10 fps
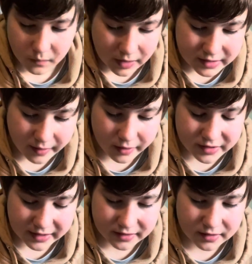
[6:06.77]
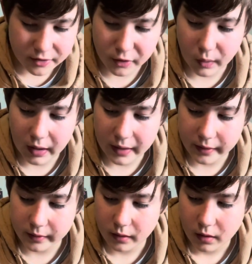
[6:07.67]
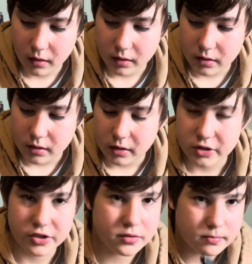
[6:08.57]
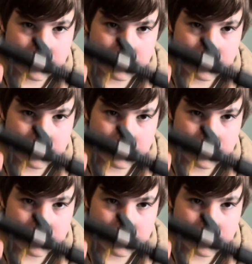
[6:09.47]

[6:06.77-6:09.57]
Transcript: It's another 6.2 to 1. Just